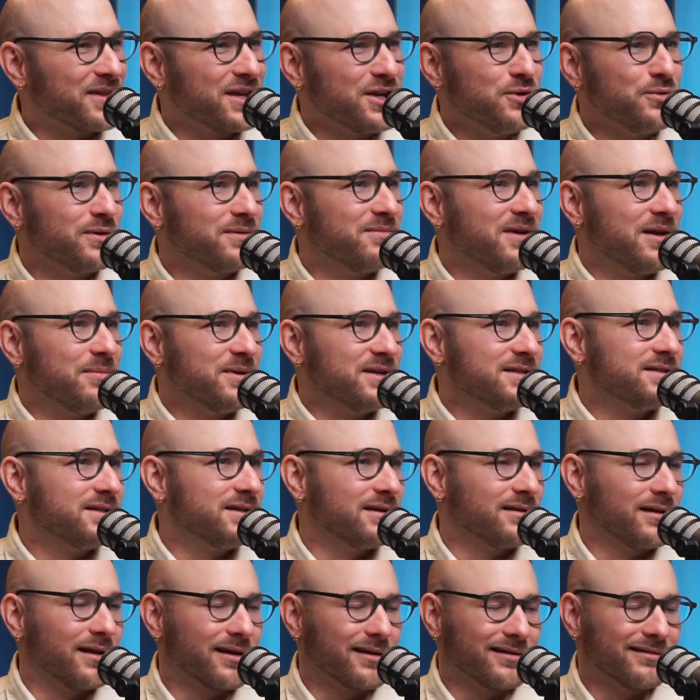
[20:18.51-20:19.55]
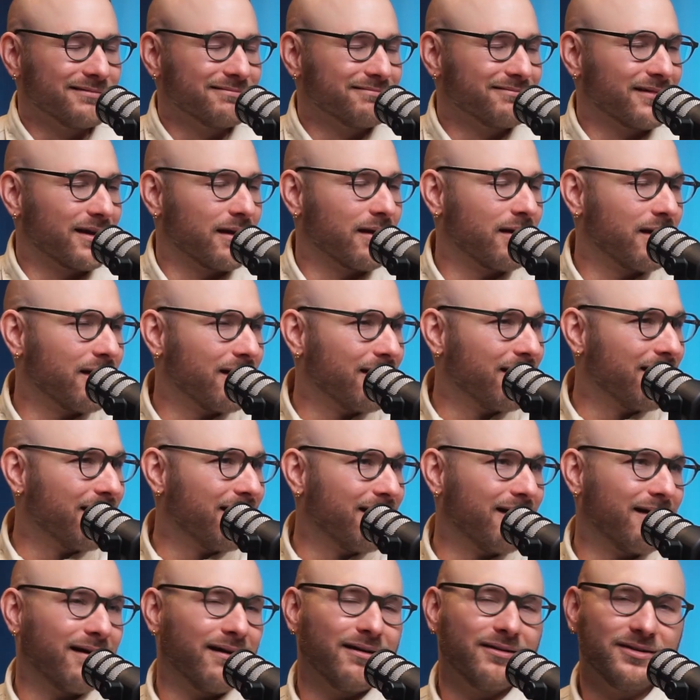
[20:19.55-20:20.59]
you would maybe see in like
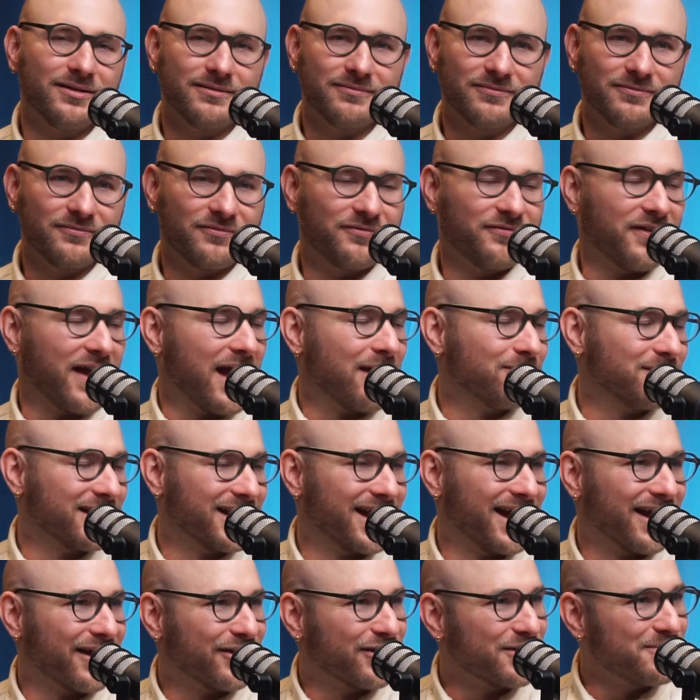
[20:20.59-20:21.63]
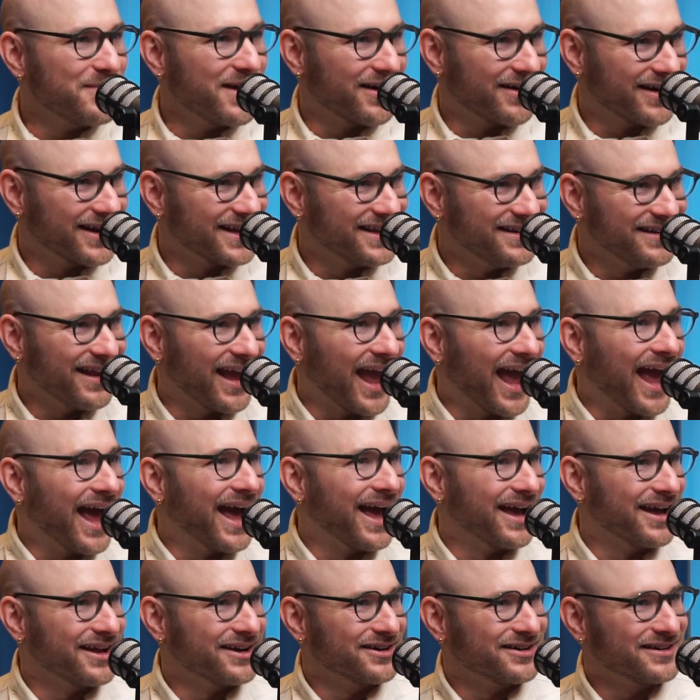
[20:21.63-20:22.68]
Family Guy or American
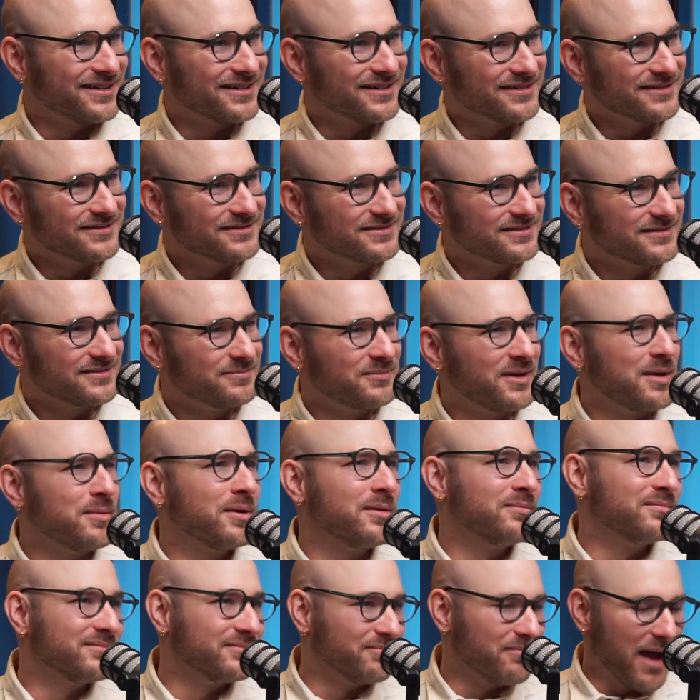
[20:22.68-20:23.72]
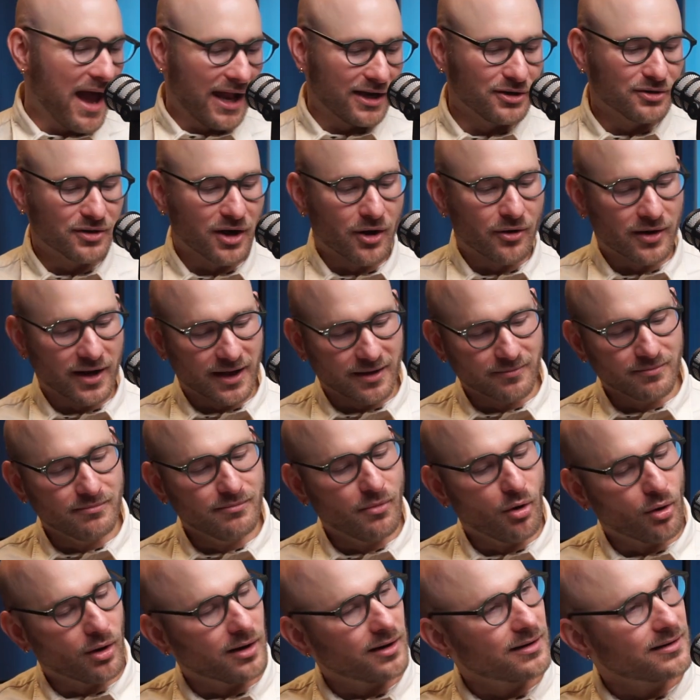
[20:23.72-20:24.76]
Dad or maybe Matt Groening
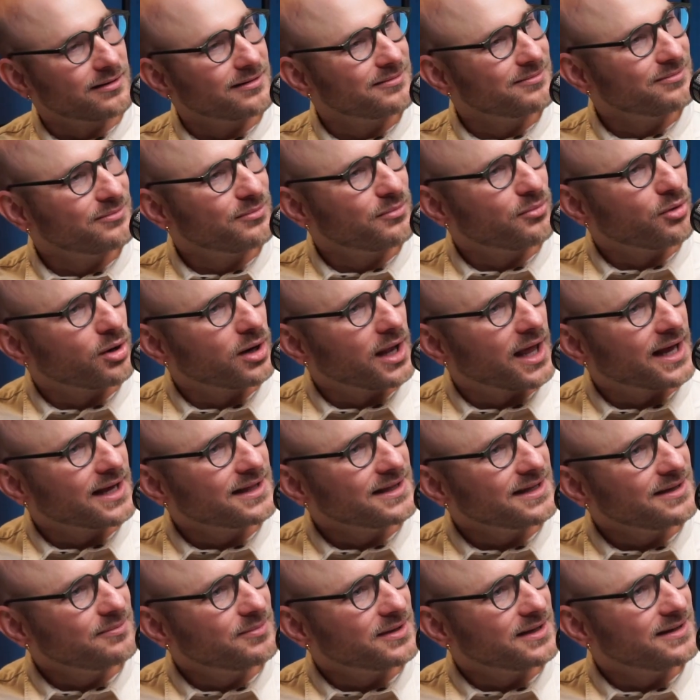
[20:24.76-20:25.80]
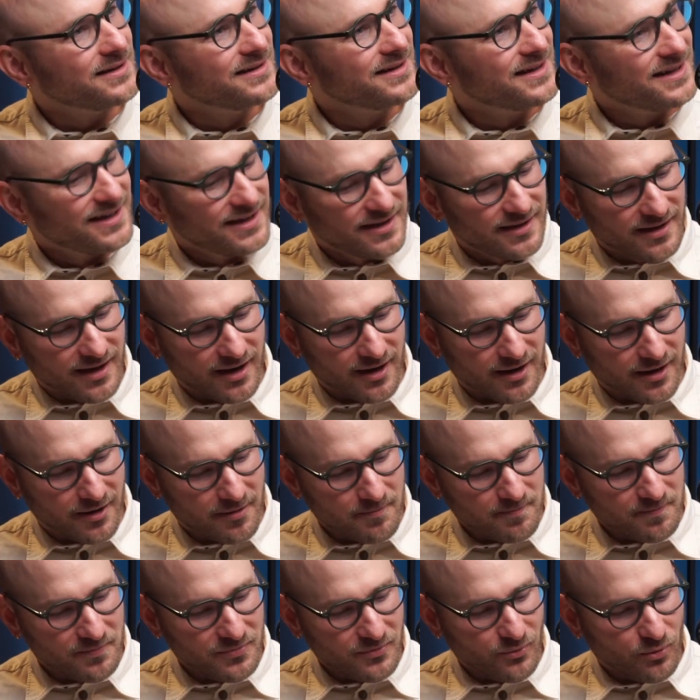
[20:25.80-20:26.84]
more more likely, but
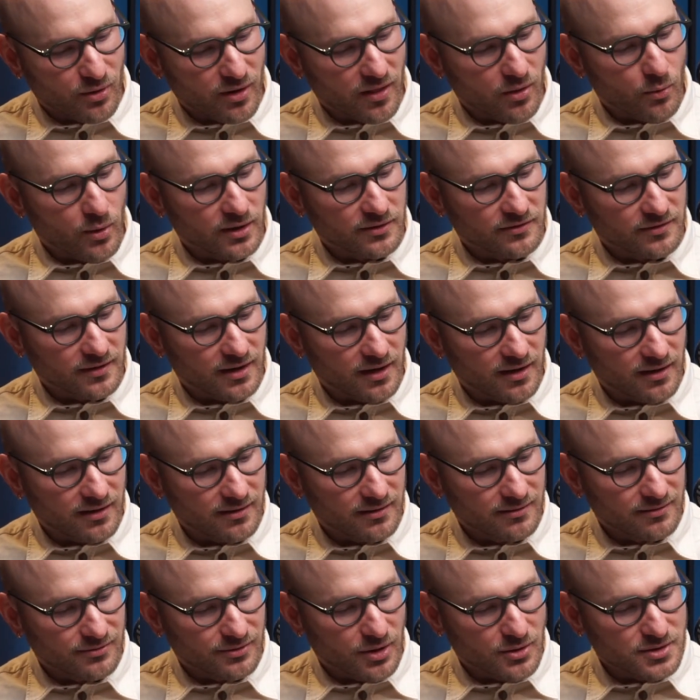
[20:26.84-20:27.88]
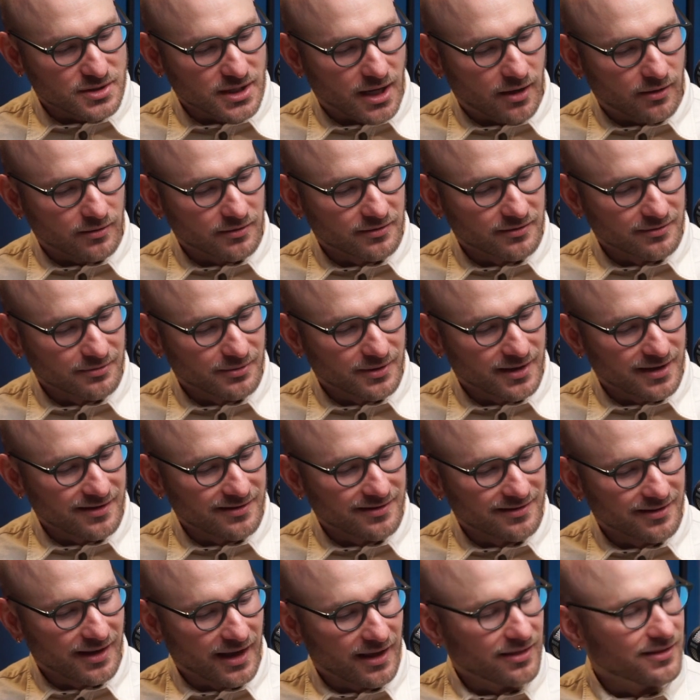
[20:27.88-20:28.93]
um, sure. one of the ones that I wrote down is
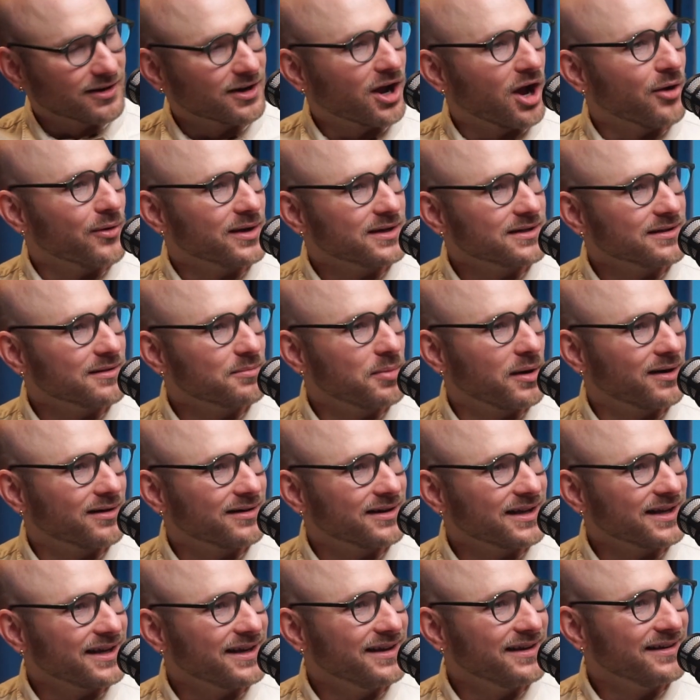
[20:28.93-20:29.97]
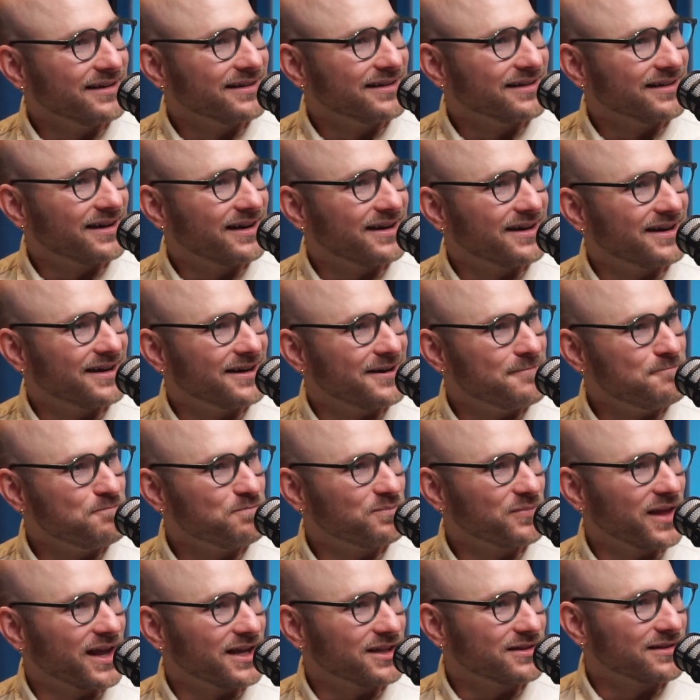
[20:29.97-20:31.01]
Whitty's like they're going to the party um,
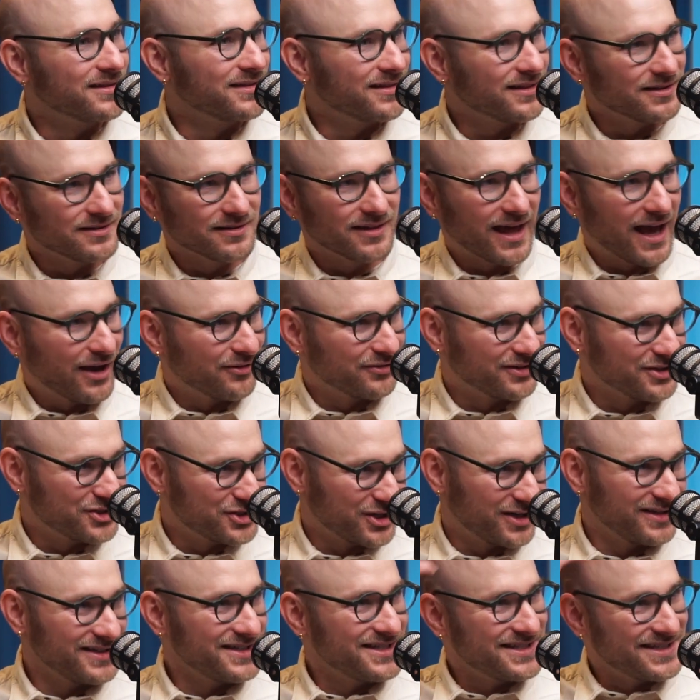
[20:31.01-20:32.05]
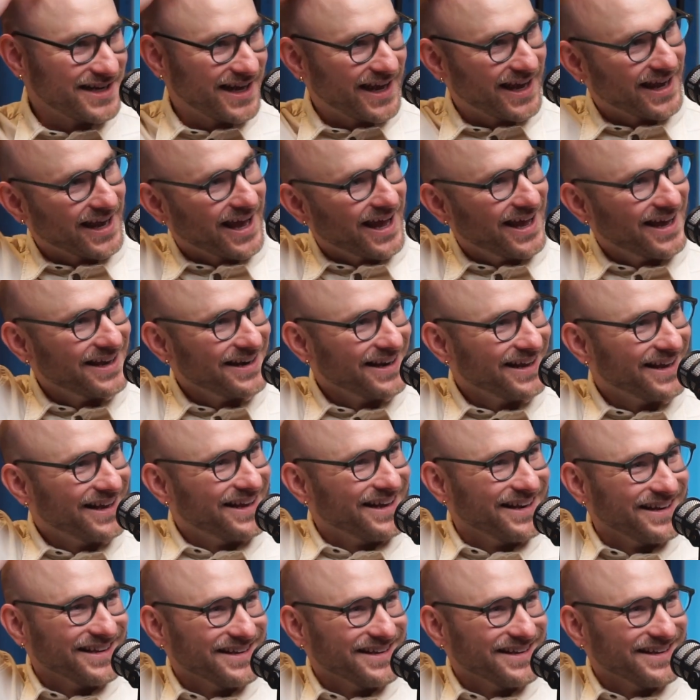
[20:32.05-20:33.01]
at the, the, house that Charlie's staying at, and